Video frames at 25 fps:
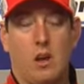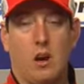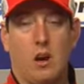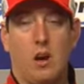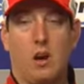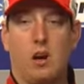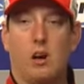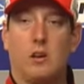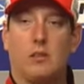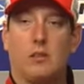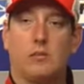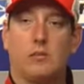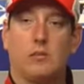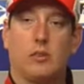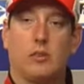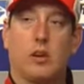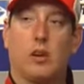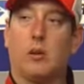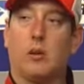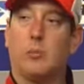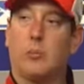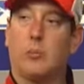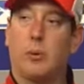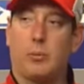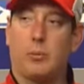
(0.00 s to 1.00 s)

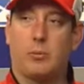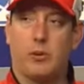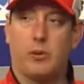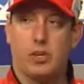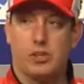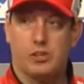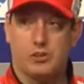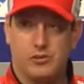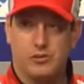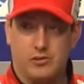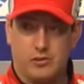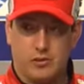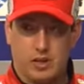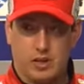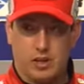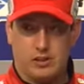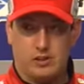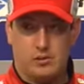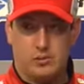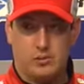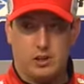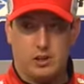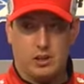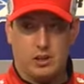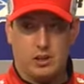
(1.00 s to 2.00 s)
The preparation for
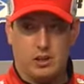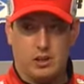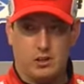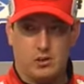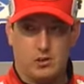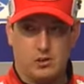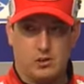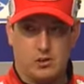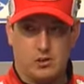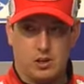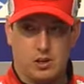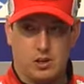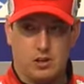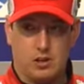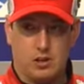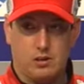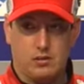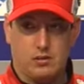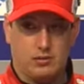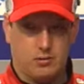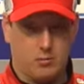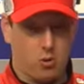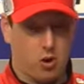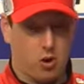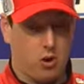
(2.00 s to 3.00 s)
next week is
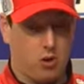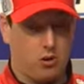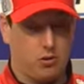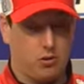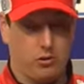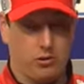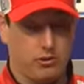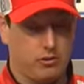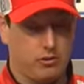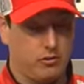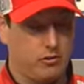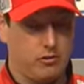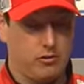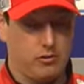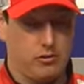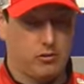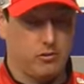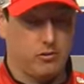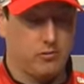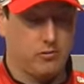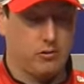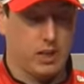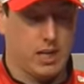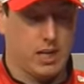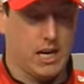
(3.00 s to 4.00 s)
tomorrow.
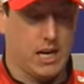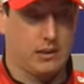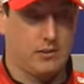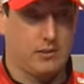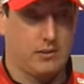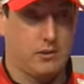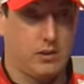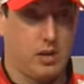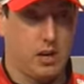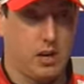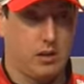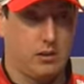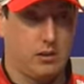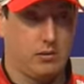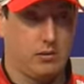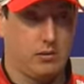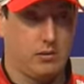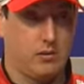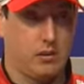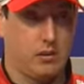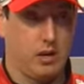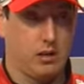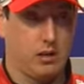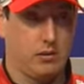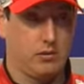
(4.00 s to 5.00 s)
Just relax. Try
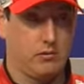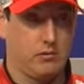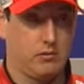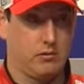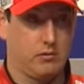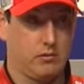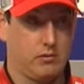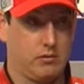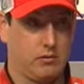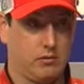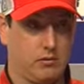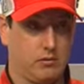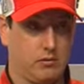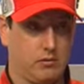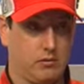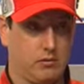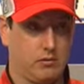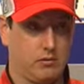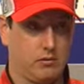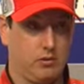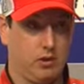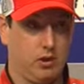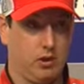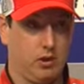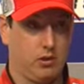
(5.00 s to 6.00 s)
to,
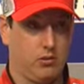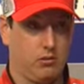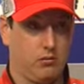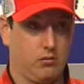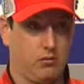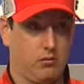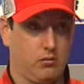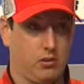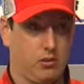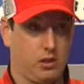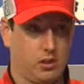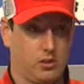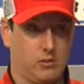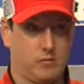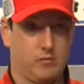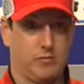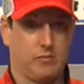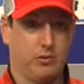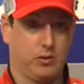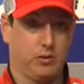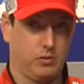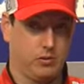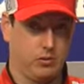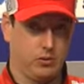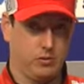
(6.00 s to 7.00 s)
you know, get some
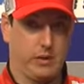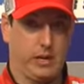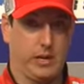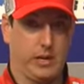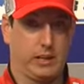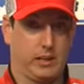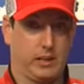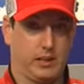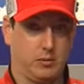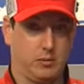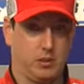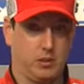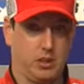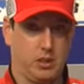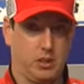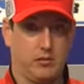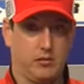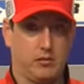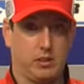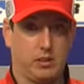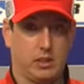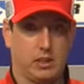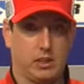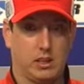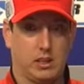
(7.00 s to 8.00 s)
fluids back in me,
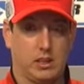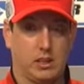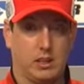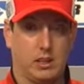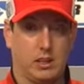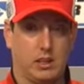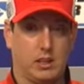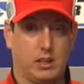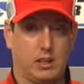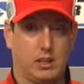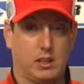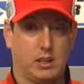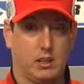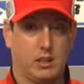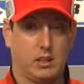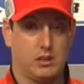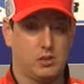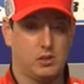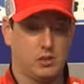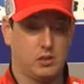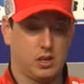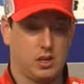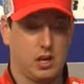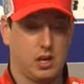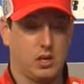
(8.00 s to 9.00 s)
everything, and
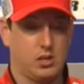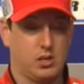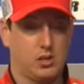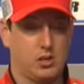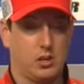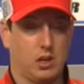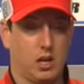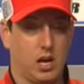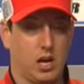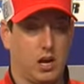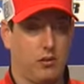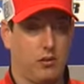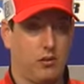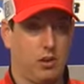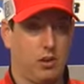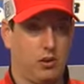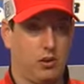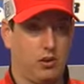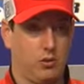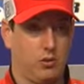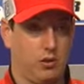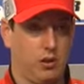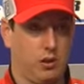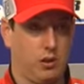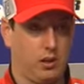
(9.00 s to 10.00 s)
just kind of chill out,
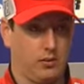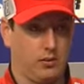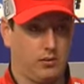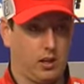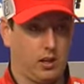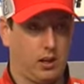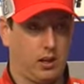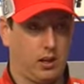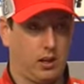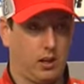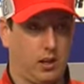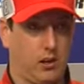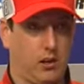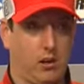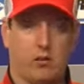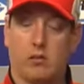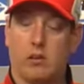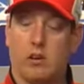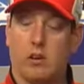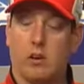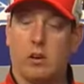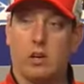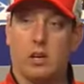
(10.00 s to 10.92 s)
not do anything, take a day off.